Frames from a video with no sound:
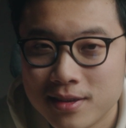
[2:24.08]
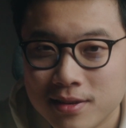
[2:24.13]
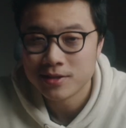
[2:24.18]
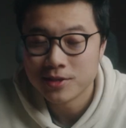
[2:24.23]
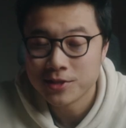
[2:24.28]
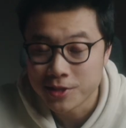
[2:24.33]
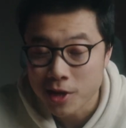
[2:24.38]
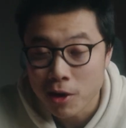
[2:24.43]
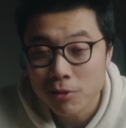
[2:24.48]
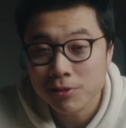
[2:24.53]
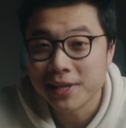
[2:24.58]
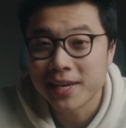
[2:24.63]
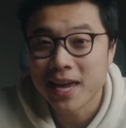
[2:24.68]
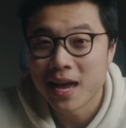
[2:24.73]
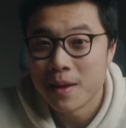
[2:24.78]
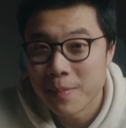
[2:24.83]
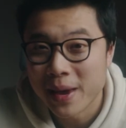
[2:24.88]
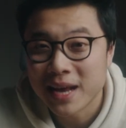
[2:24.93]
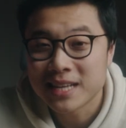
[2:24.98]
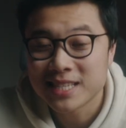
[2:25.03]
Sony
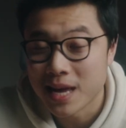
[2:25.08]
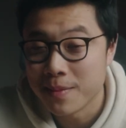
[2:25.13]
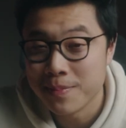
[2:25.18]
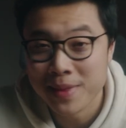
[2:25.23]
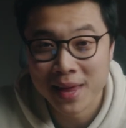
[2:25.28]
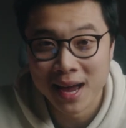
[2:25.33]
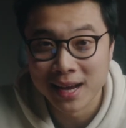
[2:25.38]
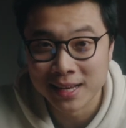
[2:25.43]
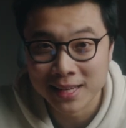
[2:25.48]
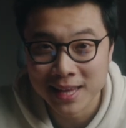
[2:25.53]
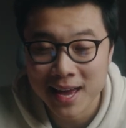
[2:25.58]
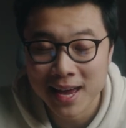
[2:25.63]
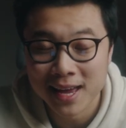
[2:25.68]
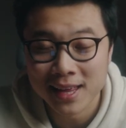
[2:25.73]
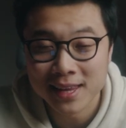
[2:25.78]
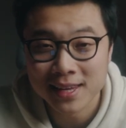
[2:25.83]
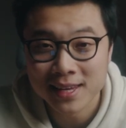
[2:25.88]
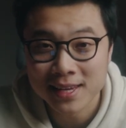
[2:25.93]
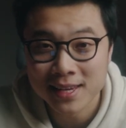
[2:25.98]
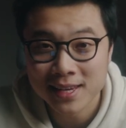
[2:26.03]
can make something like
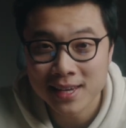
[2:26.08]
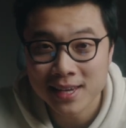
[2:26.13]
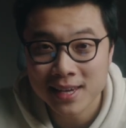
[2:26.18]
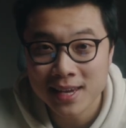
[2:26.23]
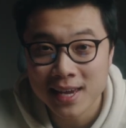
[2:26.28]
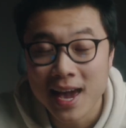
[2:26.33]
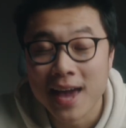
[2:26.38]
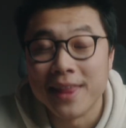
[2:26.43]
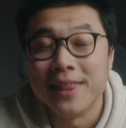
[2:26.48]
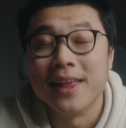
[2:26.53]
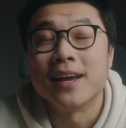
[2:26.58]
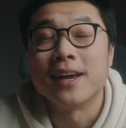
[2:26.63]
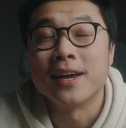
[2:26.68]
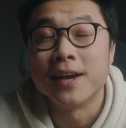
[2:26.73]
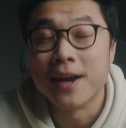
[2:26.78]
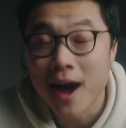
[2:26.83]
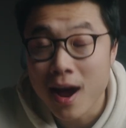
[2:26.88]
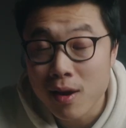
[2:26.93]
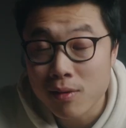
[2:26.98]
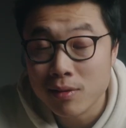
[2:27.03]
that, and I
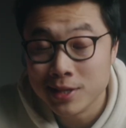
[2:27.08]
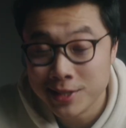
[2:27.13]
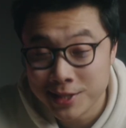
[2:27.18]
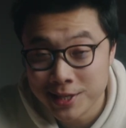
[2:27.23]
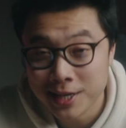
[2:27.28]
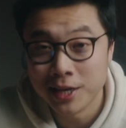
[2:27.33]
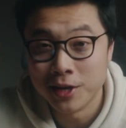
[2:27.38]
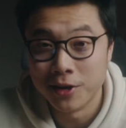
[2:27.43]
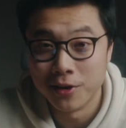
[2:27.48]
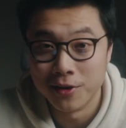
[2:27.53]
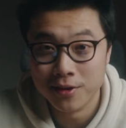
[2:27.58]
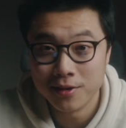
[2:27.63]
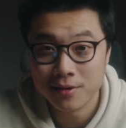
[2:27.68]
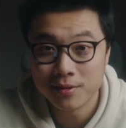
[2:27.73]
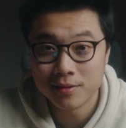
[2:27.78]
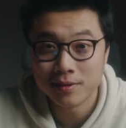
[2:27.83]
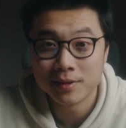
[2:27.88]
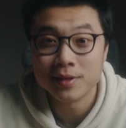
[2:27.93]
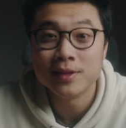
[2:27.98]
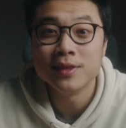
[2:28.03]
guarantee you
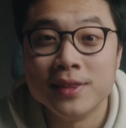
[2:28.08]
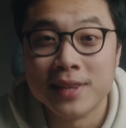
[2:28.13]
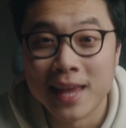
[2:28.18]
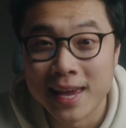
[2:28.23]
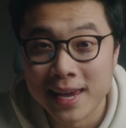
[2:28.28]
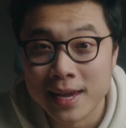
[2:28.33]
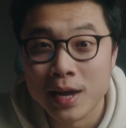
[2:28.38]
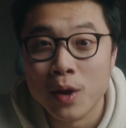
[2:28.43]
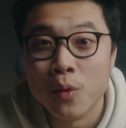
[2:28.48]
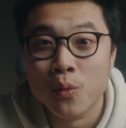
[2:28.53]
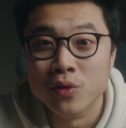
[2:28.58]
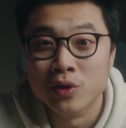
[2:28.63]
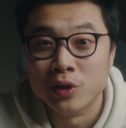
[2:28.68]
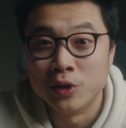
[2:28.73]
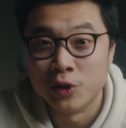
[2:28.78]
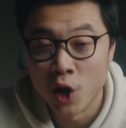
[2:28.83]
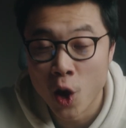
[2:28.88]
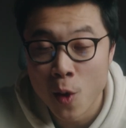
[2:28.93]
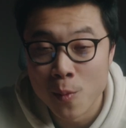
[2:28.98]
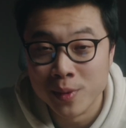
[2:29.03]
they will
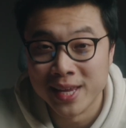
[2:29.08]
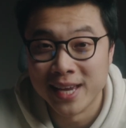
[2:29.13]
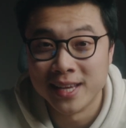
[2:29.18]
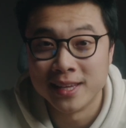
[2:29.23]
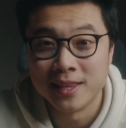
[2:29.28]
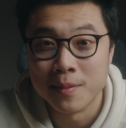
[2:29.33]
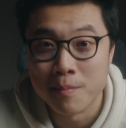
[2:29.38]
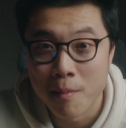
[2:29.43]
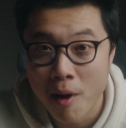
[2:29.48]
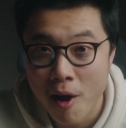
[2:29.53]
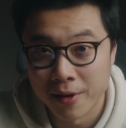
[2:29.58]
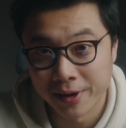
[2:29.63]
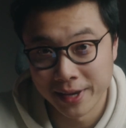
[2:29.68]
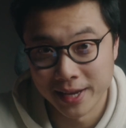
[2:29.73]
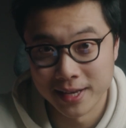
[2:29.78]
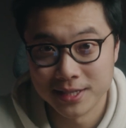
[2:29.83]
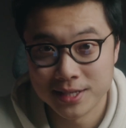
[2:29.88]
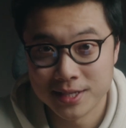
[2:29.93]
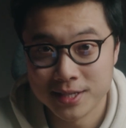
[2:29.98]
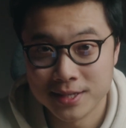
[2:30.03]
dominate the
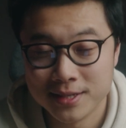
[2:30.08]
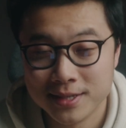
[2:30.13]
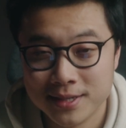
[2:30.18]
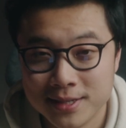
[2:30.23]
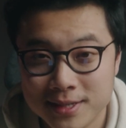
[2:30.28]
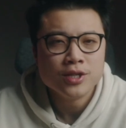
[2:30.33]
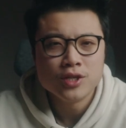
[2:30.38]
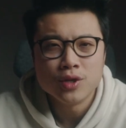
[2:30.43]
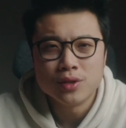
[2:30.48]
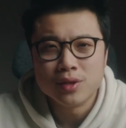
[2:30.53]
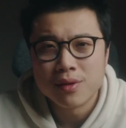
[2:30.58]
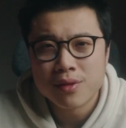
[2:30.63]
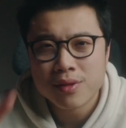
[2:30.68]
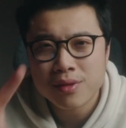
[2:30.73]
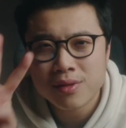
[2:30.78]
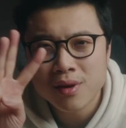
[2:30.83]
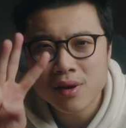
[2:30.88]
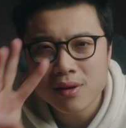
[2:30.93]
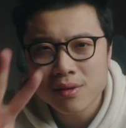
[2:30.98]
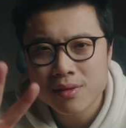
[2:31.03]
market. So the
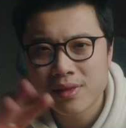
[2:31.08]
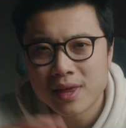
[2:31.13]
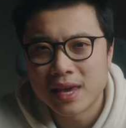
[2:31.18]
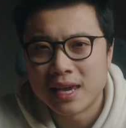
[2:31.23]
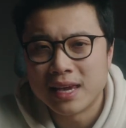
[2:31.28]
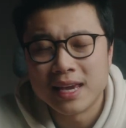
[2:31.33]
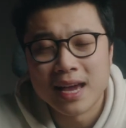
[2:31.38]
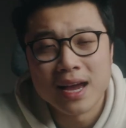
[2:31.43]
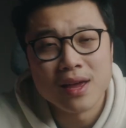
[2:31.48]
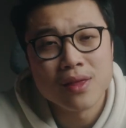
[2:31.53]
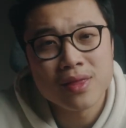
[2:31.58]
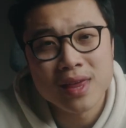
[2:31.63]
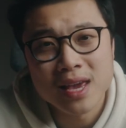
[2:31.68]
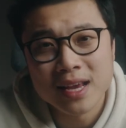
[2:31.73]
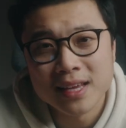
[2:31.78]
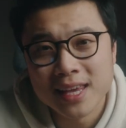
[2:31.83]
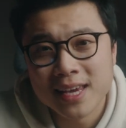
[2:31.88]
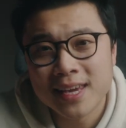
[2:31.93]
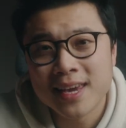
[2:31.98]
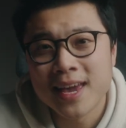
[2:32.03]
third thing I
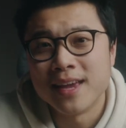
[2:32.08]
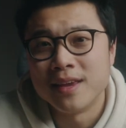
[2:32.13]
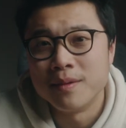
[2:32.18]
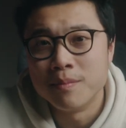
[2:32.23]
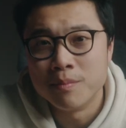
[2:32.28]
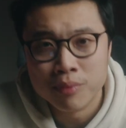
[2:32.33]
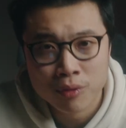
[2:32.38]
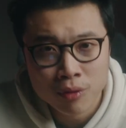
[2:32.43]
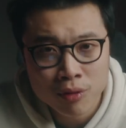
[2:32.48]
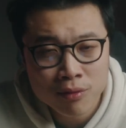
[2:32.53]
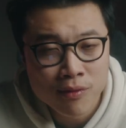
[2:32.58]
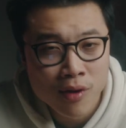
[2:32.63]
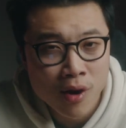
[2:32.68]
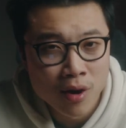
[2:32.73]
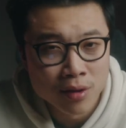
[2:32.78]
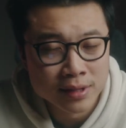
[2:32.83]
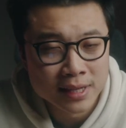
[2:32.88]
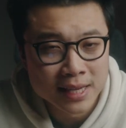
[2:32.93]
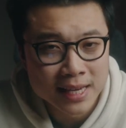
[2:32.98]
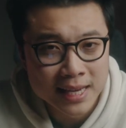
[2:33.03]
think they can improve
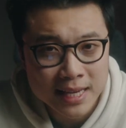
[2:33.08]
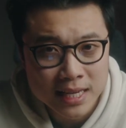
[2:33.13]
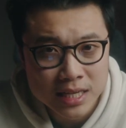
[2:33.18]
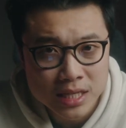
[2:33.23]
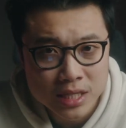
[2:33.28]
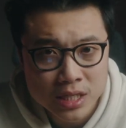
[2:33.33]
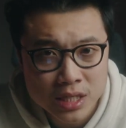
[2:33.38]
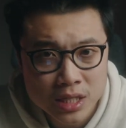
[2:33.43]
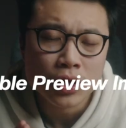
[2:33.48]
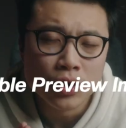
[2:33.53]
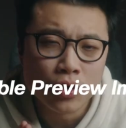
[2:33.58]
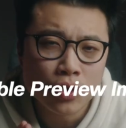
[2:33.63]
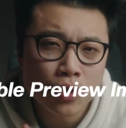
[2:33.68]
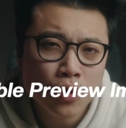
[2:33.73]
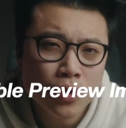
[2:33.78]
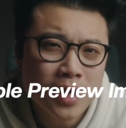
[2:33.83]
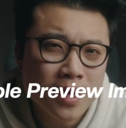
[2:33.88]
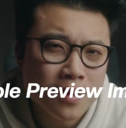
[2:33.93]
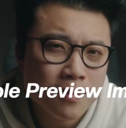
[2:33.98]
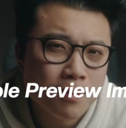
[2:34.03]
on is you
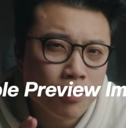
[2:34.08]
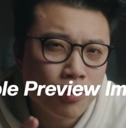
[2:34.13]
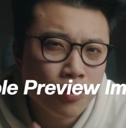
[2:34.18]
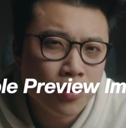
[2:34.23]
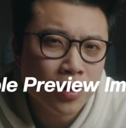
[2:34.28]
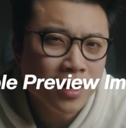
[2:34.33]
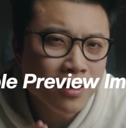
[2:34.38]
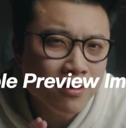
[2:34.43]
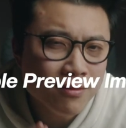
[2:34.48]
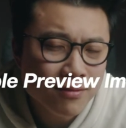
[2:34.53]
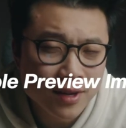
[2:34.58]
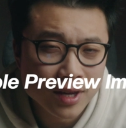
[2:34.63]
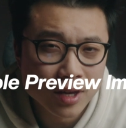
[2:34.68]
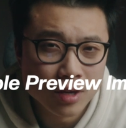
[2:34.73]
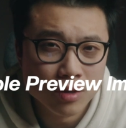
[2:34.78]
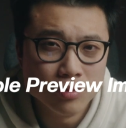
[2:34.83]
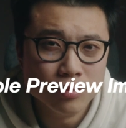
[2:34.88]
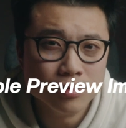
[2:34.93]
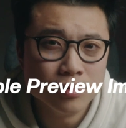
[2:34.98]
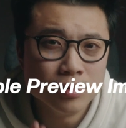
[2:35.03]
couldn't
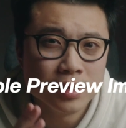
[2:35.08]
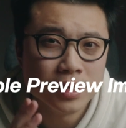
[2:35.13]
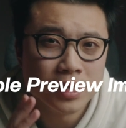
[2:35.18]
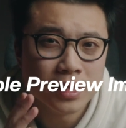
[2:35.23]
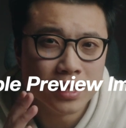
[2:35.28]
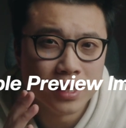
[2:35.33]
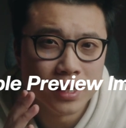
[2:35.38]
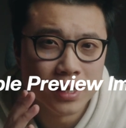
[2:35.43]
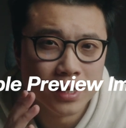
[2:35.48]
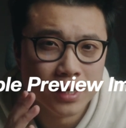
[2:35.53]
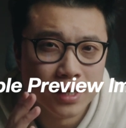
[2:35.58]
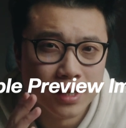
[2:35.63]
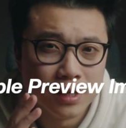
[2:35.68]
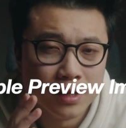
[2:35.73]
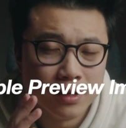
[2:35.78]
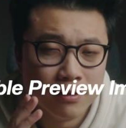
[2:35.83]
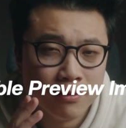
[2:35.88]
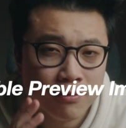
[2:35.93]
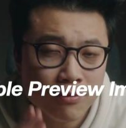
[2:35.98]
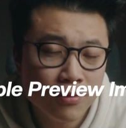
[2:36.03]
preview
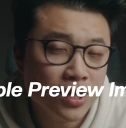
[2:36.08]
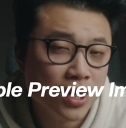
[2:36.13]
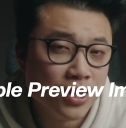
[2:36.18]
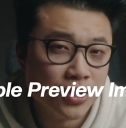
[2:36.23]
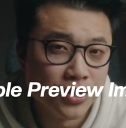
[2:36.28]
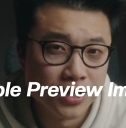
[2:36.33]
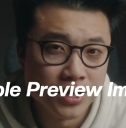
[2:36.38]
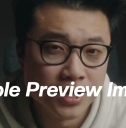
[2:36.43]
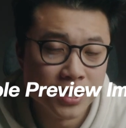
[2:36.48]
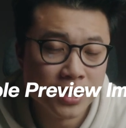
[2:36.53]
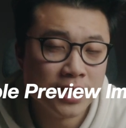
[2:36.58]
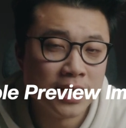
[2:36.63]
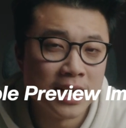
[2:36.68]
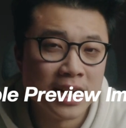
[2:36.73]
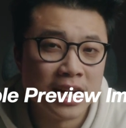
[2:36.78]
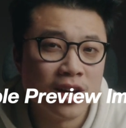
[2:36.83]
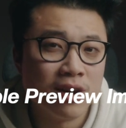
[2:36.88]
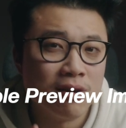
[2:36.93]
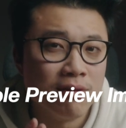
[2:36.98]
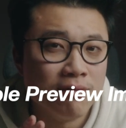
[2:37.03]
the footages
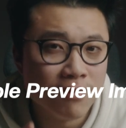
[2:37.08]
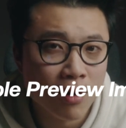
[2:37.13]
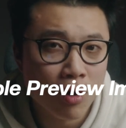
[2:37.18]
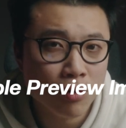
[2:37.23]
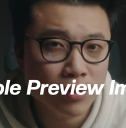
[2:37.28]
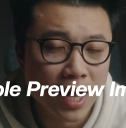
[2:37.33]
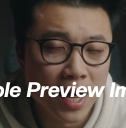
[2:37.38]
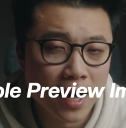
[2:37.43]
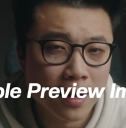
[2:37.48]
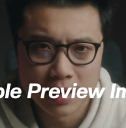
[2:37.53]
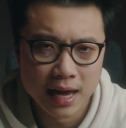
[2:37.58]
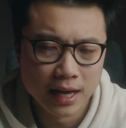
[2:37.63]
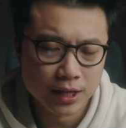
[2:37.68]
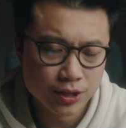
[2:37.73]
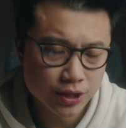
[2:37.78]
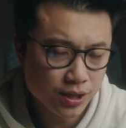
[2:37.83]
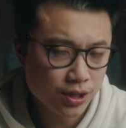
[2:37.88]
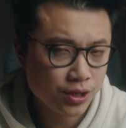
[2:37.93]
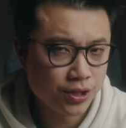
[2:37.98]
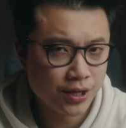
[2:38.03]
in your folder. I
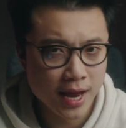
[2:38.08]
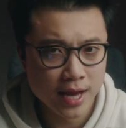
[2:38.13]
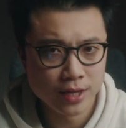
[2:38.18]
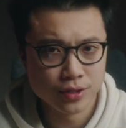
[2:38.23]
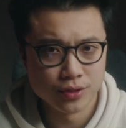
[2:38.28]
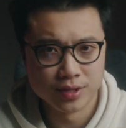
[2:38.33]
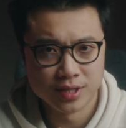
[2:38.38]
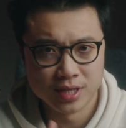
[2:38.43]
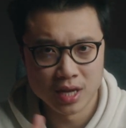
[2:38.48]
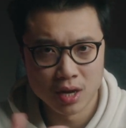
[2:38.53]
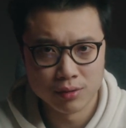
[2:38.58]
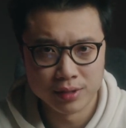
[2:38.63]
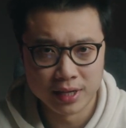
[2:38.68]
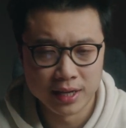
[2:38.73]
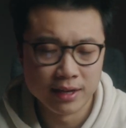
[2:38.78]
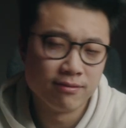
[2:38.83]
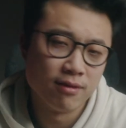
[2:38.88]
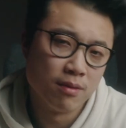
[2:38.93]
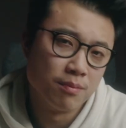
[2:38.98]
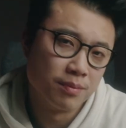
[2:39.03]
just changed to
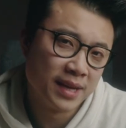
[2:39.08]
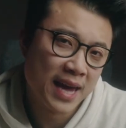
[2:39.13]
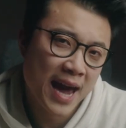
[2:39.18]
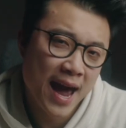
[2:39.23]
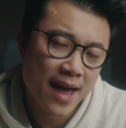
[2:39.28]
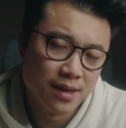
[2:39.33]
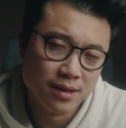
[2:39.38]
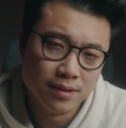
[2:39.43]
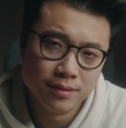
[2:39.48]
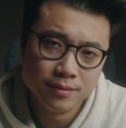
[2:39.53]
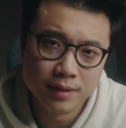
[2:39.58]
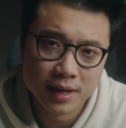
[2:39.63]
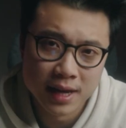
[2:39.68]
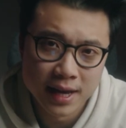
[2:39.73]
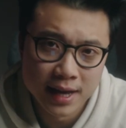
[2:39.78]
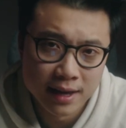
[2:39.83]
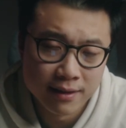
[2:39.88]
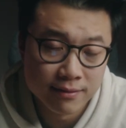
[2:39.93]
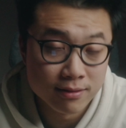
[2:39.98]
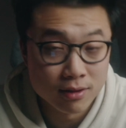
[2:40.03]
Sony from Canon
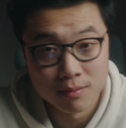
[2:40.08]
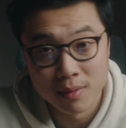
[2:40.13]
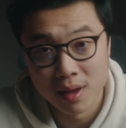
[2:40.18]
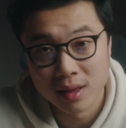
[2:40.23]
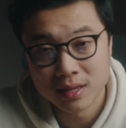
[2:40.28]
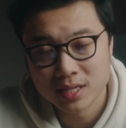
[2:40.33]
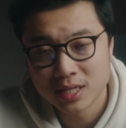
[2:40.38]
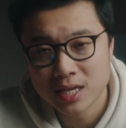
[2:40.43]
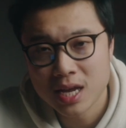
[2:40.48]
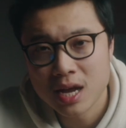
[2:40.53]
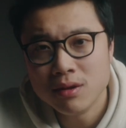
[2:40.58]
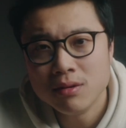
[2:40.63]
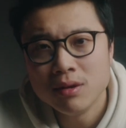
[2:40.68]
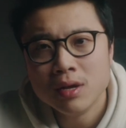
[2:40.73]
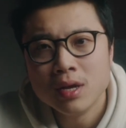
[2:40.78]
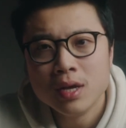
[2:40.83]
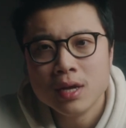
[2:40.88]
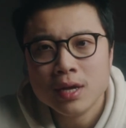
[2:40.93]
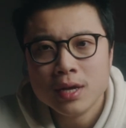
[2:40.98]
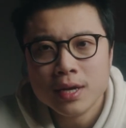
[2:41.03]
a few months ago.
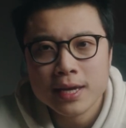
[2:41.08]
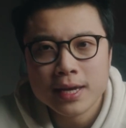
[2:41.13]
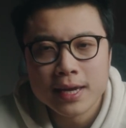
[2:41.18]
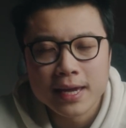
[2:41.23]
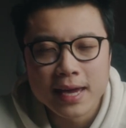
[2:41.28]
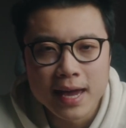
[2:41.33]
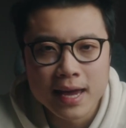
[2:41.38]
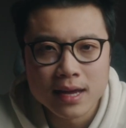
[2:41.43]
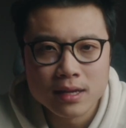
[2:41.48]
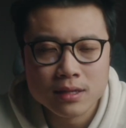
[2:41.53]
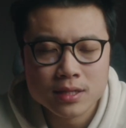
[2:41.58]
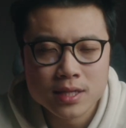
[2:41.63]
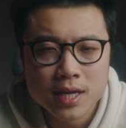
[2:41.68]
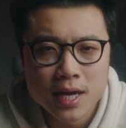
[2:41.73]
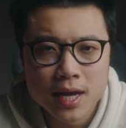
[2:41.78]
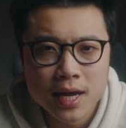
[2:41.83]
And